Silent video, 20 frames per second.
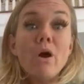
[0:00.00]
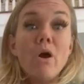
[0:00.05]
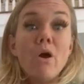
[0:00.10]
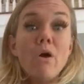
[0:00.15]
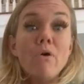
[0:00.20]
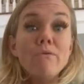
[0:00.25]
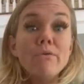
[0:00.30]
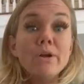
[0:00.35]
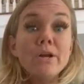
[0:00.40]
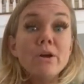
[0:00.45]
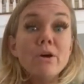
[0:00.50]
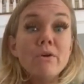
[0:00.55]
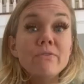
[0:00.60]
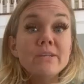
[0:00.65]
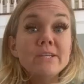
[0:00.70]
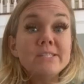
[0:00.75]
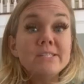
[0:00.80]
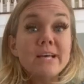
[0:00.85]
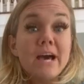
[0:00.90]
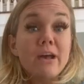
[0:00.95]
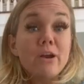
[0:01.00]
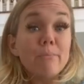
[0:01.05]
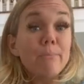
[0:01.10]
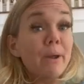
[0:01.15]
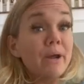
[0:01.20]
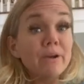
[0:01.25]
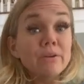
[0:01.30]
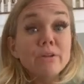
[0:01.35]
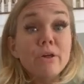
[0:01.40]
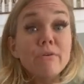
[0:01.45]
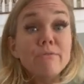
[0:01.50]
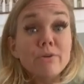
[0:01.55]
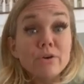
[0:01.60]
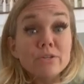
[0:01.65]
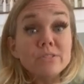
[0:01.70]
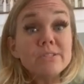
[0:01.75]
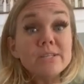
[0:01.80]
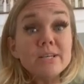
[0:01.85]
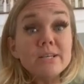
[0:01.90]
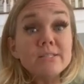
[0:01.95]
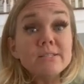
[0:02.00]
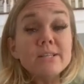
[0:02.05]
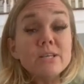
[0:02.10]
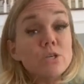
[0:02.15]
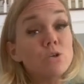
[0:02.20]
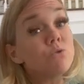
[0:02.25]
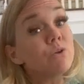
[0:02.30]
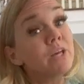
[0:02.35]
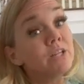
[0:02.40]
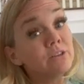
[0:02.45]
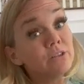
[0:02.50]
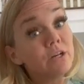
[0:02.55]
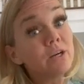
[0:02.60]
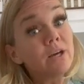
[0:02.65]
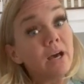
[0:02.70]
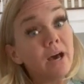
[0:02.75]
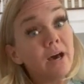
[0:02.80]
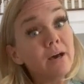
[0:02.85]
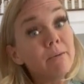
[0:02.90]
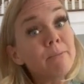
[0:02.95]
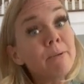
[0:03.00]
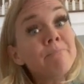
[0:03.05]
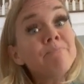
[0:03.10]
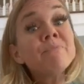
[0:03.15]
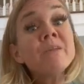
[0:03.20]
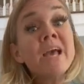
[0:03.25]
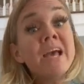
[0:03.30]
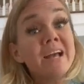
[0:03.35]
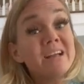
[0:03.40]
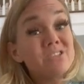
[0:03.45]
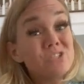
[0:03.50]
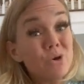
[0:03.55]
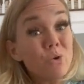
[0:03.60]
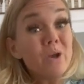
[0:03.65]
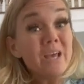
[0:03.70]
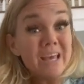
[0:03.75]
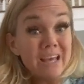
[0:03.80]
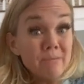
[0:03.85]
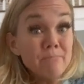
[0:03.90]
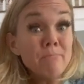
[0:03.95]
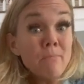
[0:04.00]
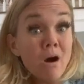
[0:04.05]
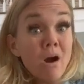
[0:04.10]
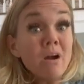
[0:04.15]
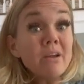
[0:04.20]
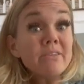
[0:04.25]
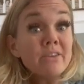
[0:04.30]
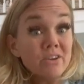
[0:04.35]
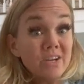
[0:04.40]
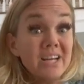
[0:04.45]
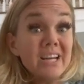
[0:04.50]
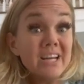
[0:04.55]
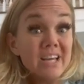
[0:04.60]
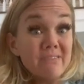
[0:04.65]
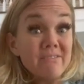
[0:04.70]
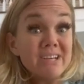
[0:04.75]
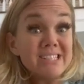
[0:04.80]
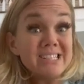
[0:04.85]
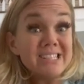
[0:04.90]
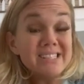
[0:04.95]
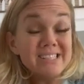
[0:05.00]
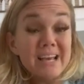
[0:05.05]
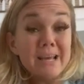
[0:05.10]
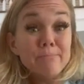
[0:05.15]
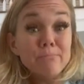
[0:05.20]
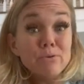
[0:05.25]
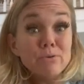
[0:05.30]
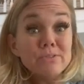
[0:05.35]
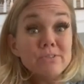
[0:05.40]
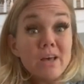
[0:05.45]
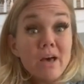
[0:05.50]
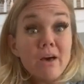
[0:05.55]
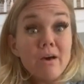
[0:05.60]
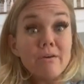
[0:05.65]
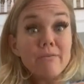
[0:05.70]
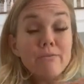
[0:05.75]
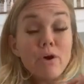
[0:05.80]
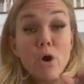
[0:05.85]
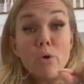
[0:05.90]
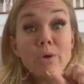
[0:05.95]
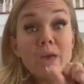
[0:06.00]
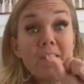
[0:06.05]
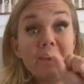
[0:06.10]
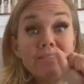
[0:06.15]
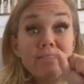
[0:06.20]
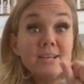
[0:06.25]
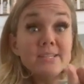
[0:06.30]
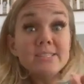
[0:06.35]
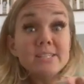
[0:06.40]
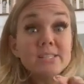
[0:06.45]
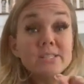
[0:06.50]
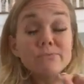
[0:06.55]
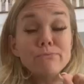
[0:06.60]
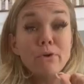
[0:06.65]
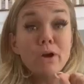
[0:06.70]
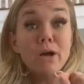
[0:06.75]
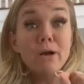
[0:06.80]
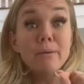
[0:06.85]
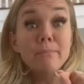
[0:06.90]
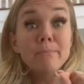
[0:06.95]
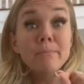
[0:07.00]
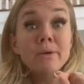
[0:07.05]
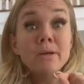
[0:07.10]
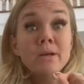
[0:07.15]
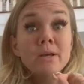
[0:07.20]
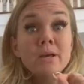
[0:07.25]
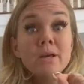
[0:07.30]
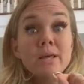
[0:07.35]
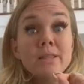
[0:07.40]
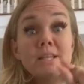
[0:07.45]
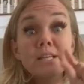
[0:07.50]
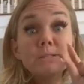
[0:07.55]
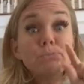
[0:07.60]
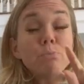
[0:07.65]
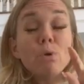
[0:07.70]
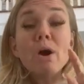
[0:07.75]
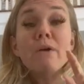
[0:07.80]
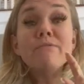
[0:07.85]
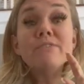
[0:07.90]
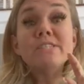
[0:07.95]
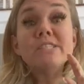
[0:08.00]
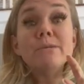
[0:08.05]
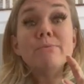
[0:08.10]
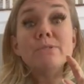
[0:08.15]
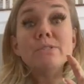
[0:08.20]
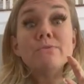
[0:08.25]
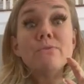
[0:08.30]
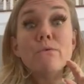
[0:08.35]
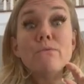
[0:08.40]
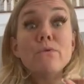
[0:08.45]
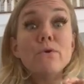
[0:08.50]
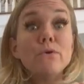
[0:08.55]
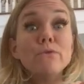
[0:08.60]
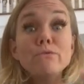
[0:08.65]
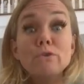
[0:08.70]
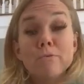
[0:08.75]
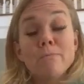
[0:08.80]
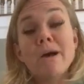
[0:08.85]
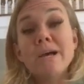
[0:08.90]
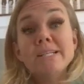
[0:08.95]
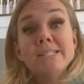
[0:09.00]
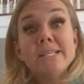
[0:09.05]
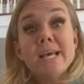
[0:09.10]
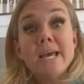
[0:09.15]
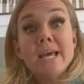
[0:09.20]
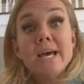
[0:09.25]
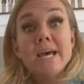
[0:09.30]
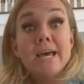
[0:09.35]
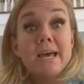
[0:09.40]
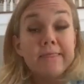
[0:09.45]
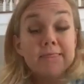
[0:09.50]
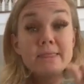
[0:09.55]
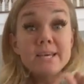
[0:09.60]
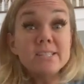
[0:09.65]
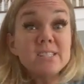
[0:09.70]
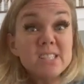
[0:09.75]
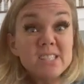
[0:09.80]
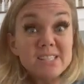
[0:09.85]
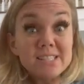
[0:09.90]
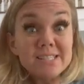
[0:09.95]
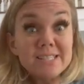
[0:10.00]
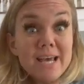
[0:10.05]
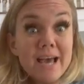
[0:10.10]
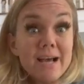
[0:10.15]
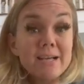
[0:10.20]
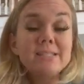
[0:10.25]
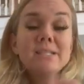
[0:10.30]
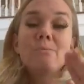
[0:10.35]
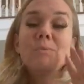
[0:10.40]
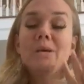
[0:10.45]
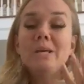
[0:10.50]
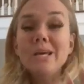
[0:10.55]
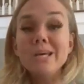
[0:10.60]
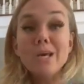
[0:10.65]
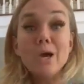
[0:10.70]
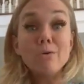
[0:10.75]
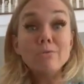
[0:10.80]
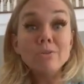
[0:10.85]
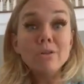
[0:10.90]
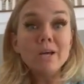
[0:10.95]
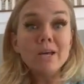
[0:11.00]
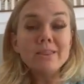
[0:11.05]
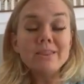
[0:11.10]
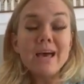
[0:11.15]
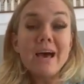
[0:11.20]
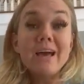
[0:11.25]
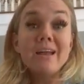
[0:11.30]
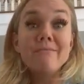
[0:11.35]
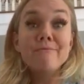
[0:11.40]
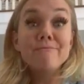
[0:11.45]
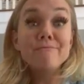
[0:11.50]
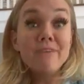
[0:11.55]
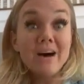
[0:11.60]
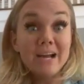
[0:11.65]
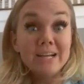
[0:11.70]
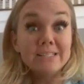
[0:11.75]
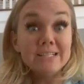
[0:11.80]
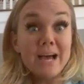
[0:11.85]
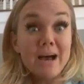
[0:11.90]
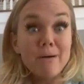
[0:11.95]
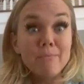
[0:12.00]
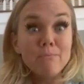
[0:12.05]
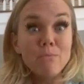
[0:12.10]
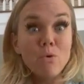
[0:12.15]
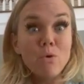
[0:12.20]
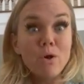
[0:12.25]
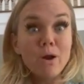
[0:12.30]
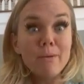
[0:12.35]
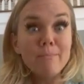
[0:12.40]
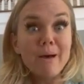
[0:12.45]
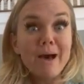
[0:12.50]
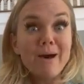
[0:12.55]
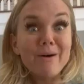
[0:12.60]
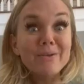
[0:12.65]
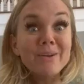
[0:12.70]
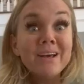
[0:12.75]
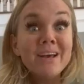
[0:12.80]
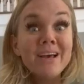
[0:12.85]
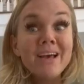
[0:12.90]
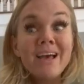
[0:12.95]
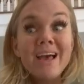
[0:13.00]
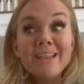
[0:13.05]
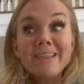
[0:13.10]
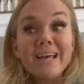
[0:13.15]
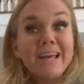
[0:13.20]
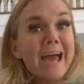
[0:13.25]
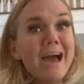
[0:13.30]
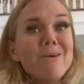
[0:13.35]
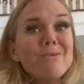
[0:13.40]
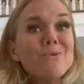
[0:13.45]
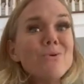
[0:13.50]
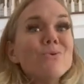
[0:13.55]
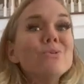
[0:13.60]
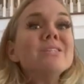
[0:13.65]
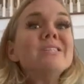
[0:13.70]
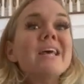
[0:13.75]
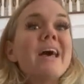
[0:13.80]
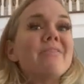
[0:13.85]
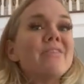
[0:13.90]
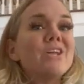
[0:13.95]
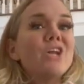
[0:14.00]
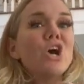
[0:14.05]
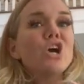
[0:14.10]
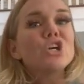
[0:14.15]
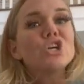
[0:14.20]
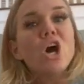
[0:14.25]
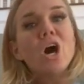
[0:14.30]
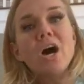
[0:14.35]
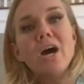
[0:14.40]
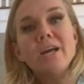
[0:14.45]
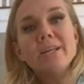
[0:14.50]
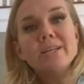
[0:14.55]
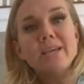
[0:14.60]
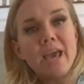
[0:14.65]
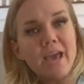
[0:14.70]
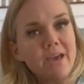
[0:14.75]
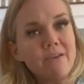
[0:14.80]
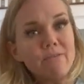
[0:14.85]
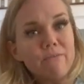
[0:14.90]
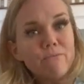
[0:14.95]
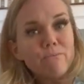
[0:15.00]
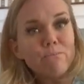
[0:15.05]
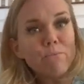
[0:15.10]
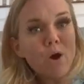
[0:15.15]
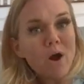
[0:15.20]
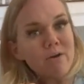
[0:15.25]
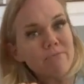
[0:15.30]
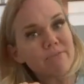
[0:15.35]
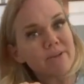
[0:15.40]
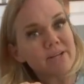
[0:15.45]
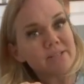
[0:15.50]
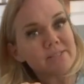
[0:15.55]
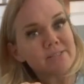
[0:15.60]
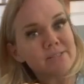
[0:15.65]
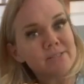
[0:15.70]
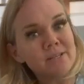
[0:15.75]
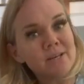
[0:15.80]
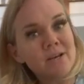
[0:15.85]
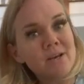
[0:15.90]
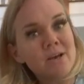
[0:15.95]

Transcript: over here on this side are parallel verses that you can look up. And so in Mark, they're going to give us examples of, okay, this prophecy was fulfilled from Isaiah, and this is the text. And we can go look at that and find out more about, like, how cool is that our God gave prophecies